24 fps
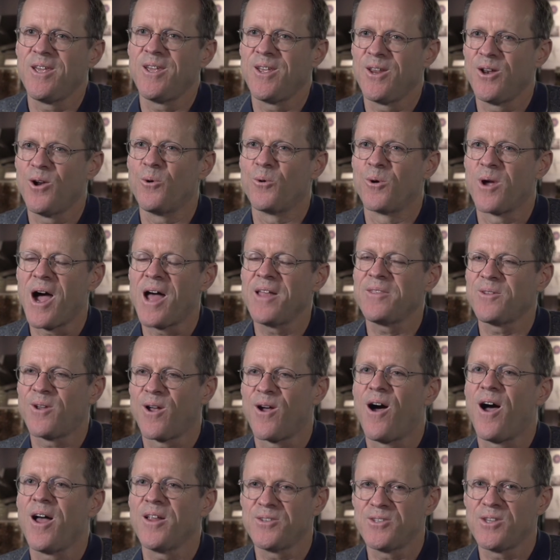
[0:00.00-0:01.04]
you know, got the
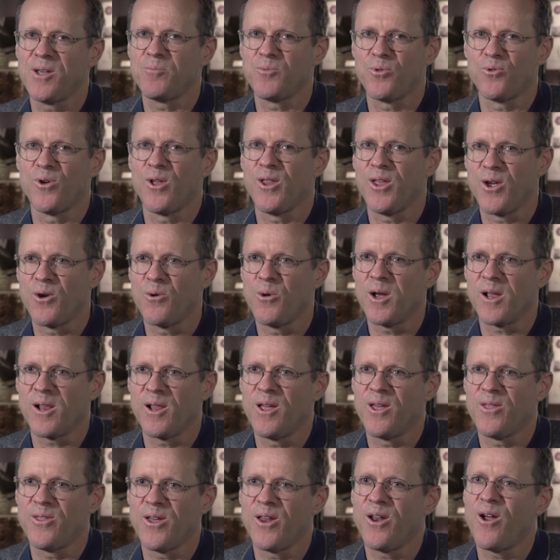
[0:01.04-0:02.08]
concept really
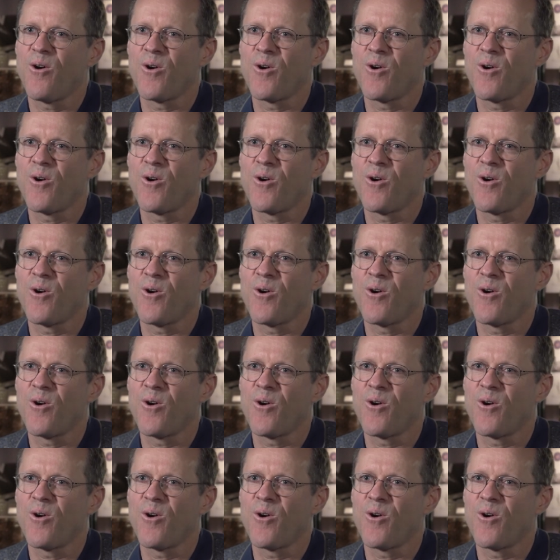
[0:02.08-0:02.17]
quickly that,